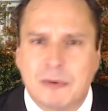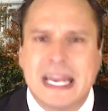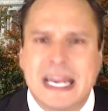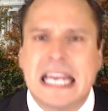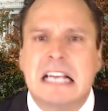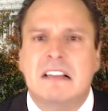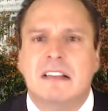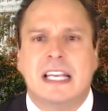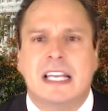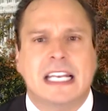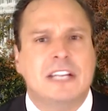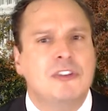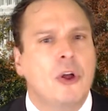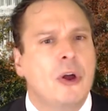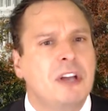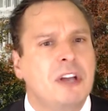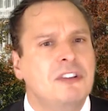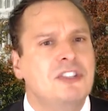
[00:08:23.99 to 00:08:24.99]
England and
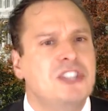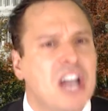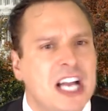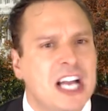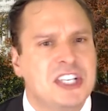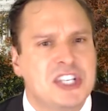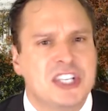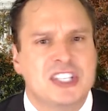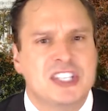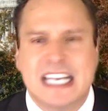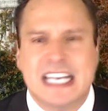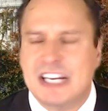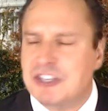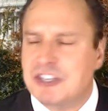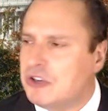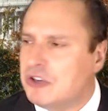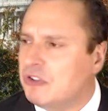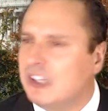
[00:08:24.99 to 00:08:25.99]
loyal judges and
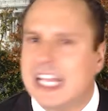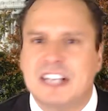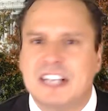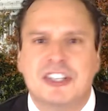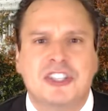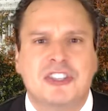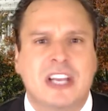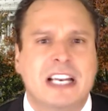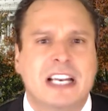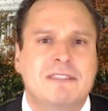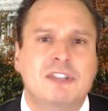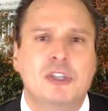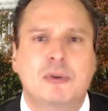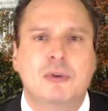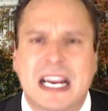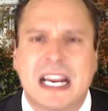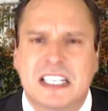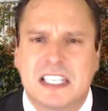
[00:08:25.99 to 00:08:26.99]
issued legislative
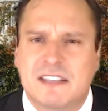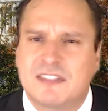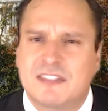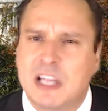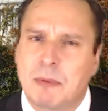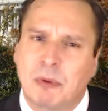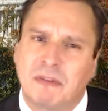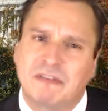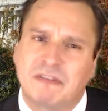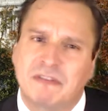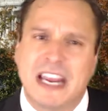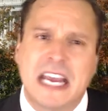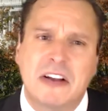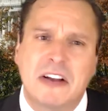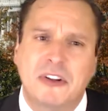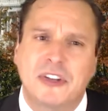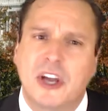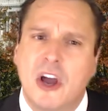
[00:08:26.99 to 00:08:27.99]
directives that
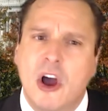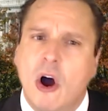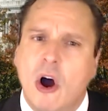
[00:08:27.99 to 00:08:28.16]
prevailed